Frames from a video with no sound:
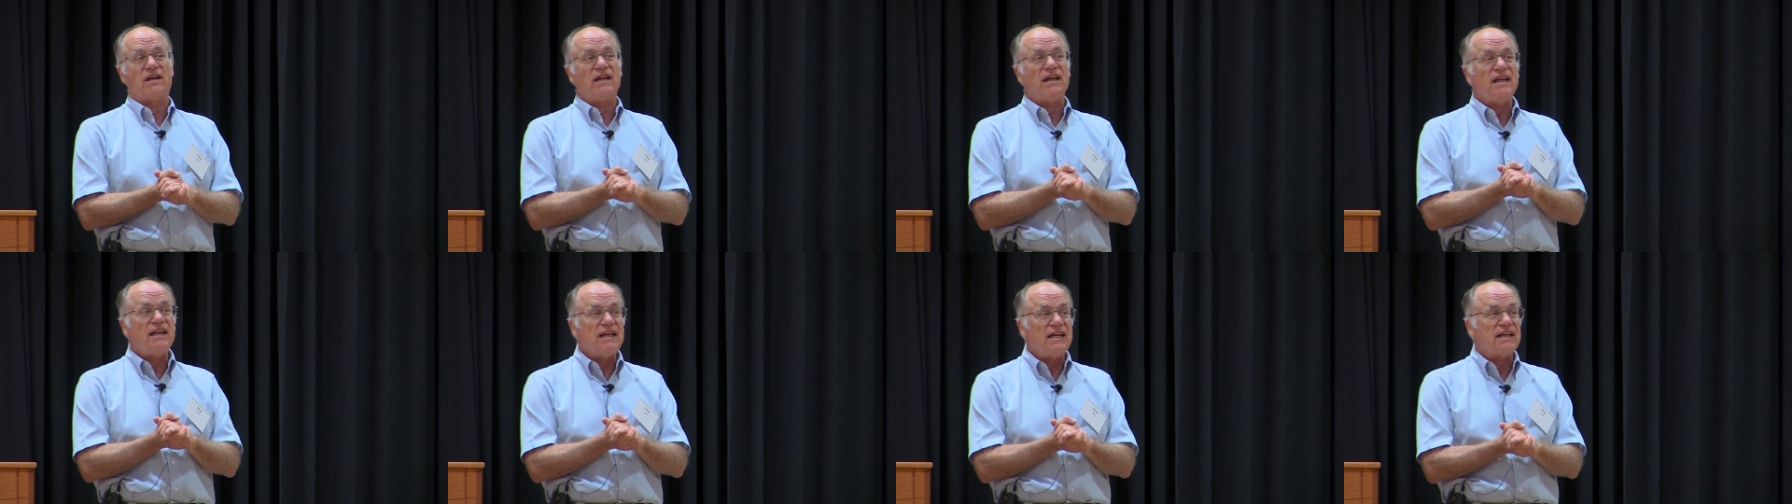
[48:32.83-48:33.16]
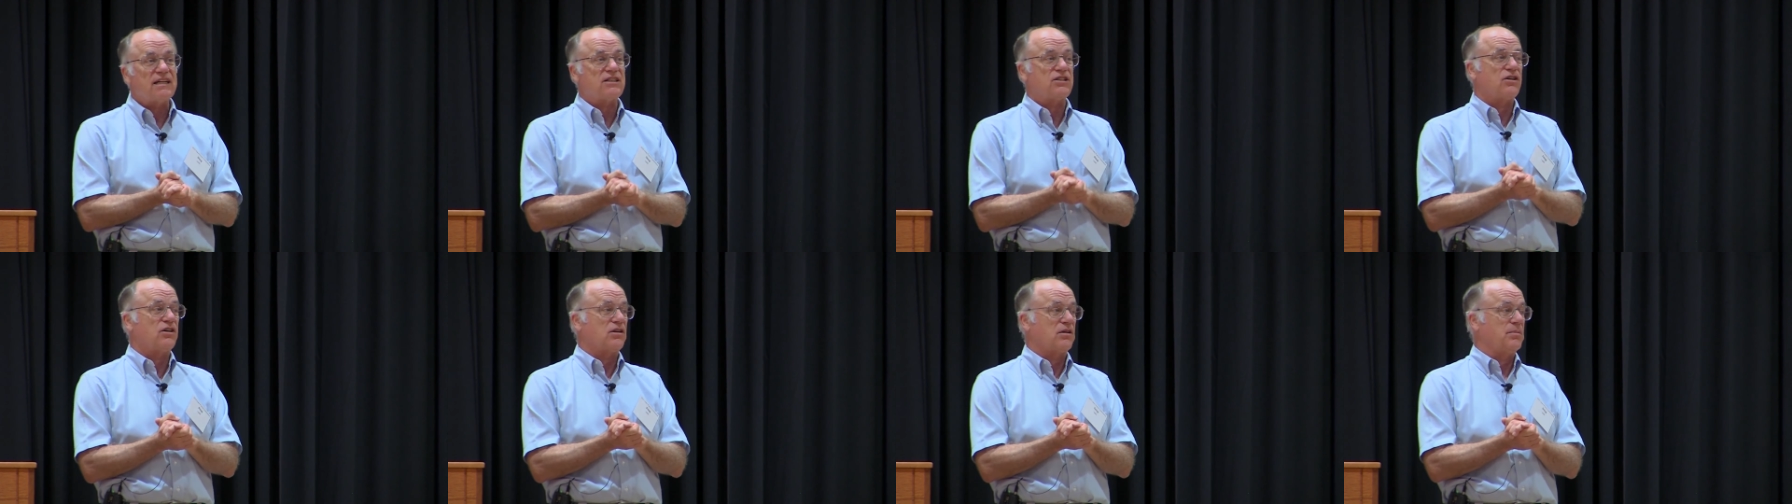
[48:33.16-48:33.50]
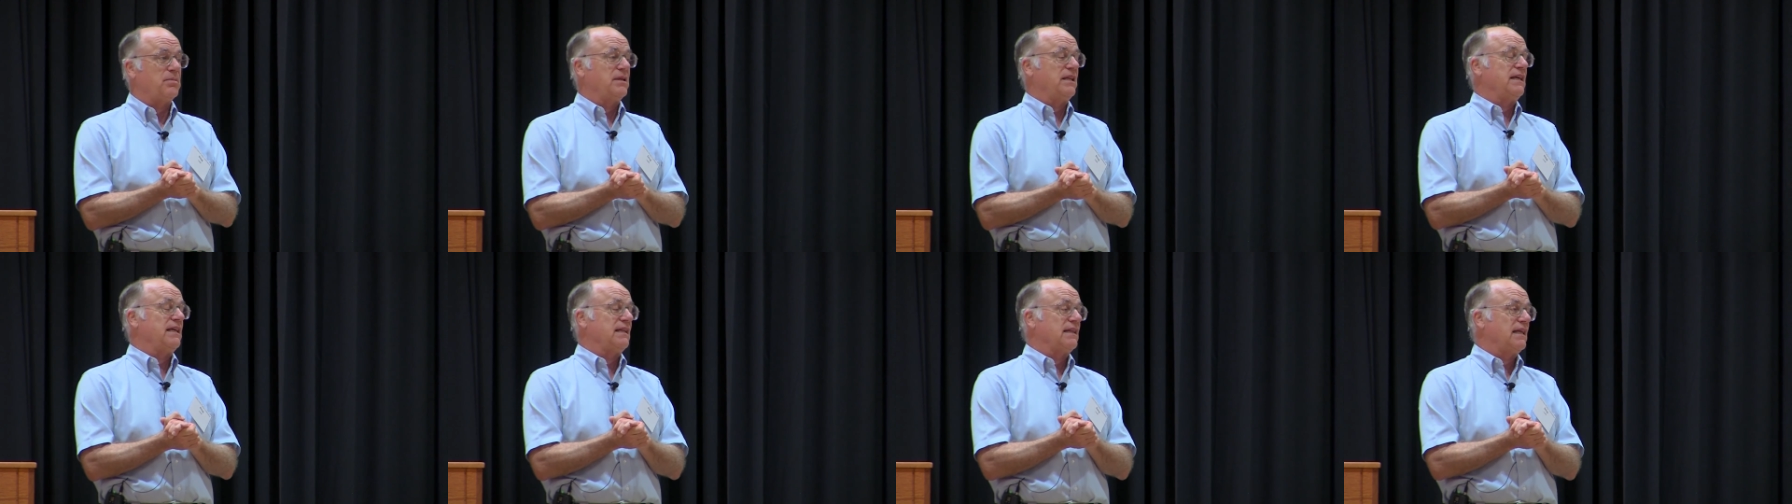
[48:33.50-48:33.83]

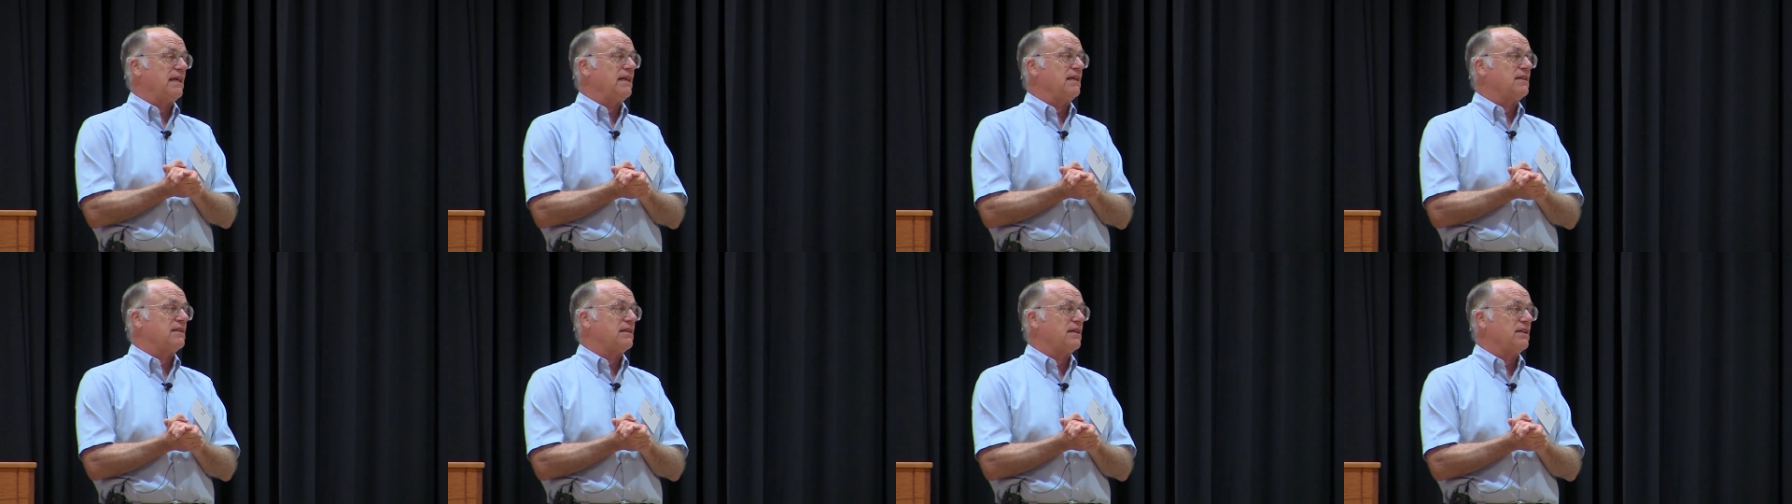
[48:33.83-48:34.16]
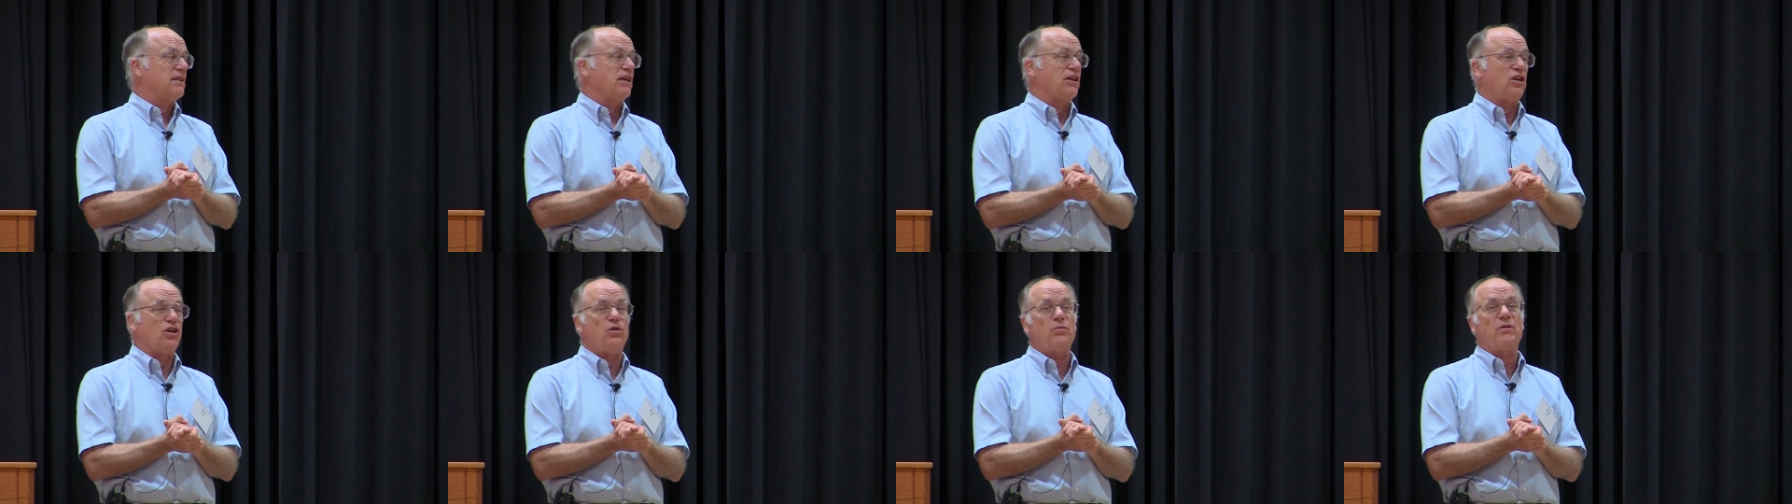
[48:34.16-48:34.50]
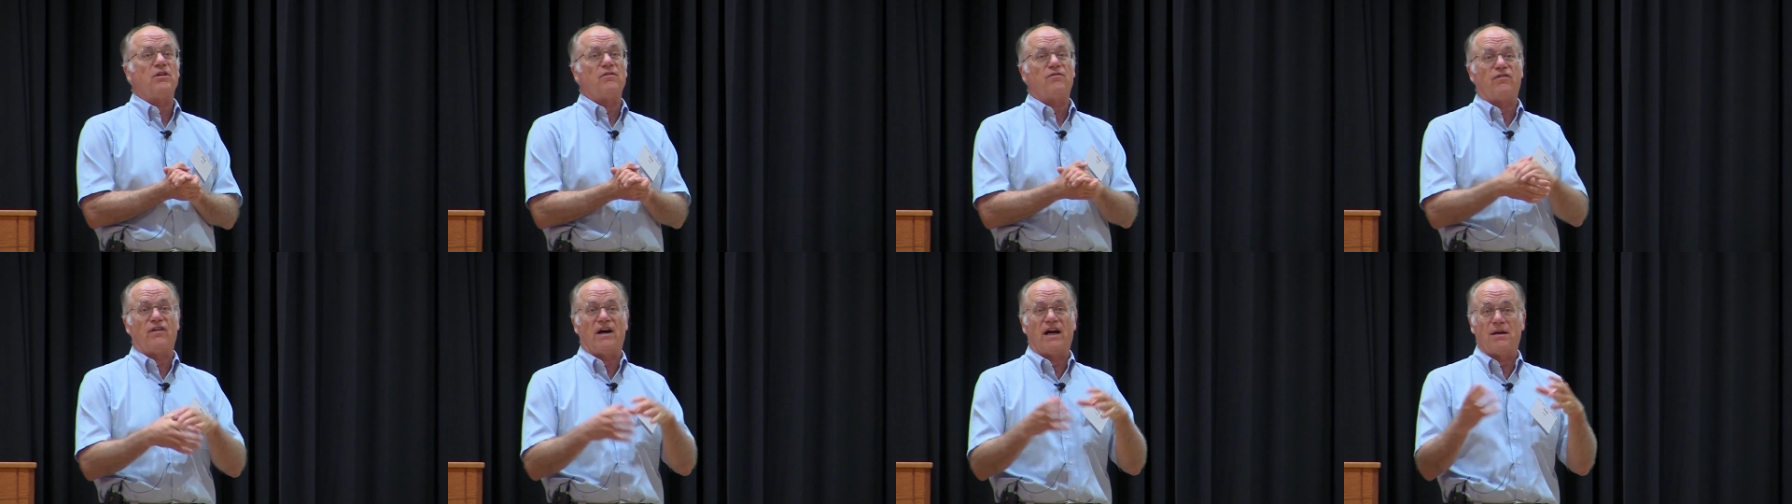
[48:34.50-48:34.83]
inextricably linked to the
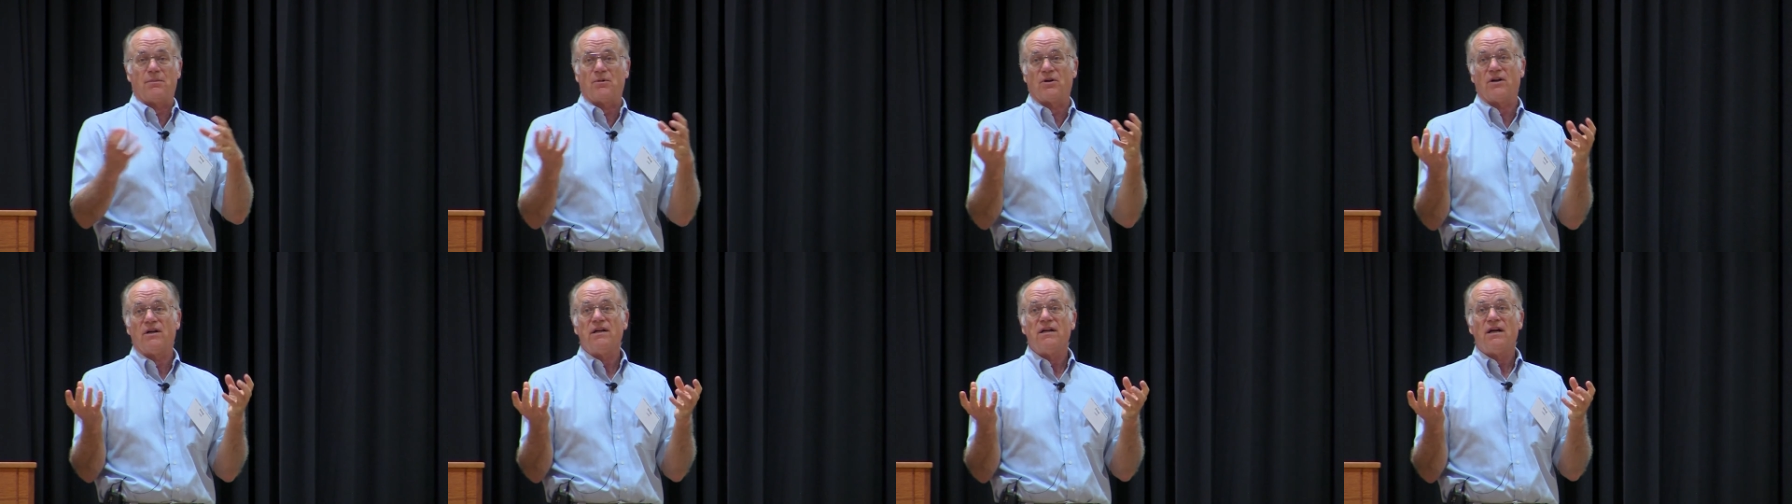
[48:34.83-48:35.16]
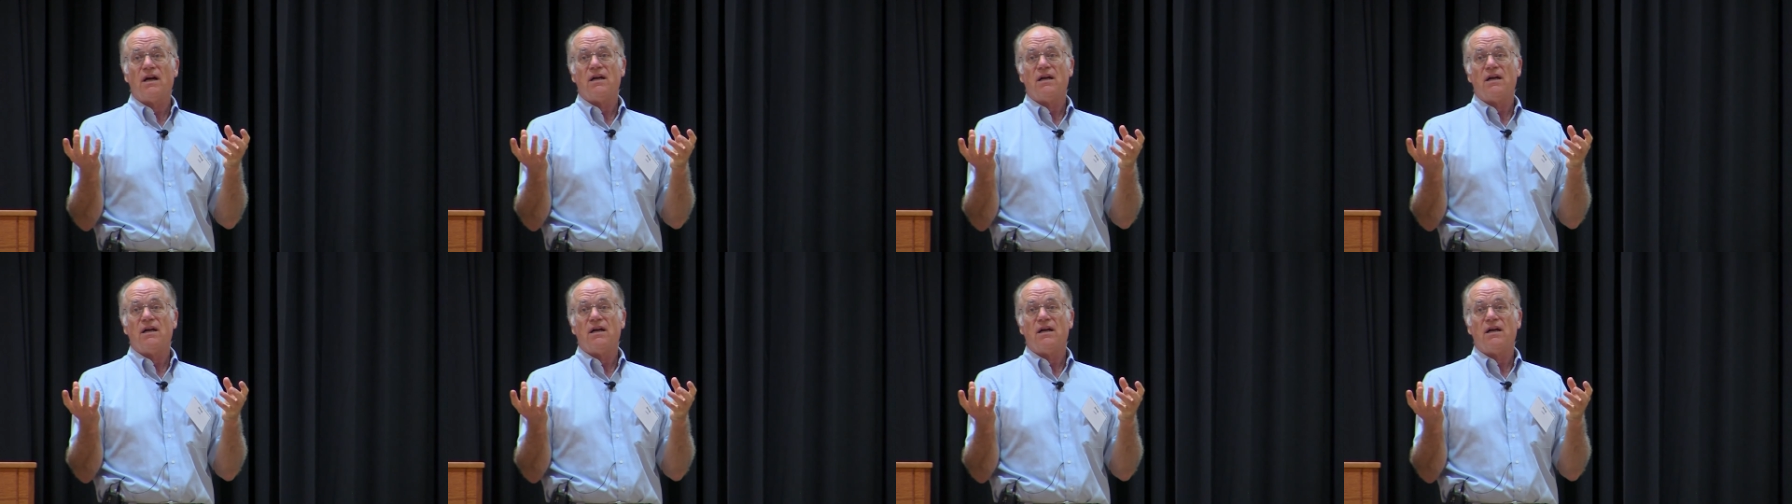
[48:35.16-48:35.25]
human fiber